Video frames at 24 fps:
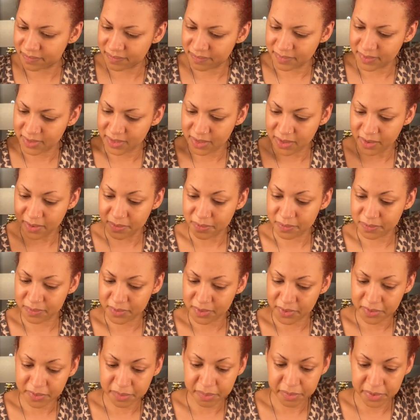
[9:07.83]
you know,
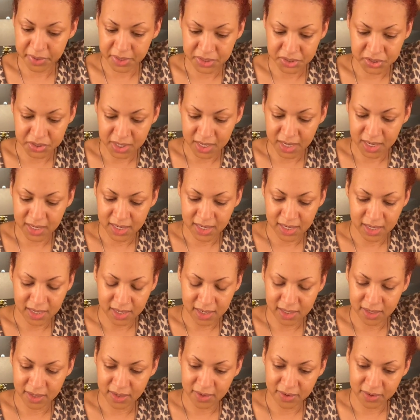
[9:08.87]
you're
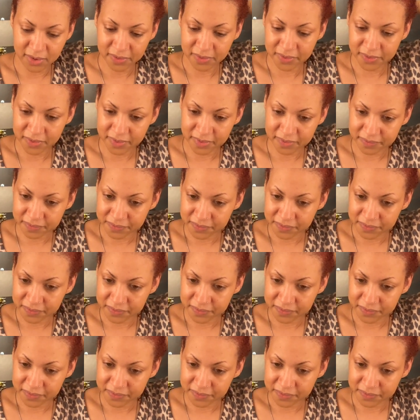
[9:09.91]
appreciated, you know,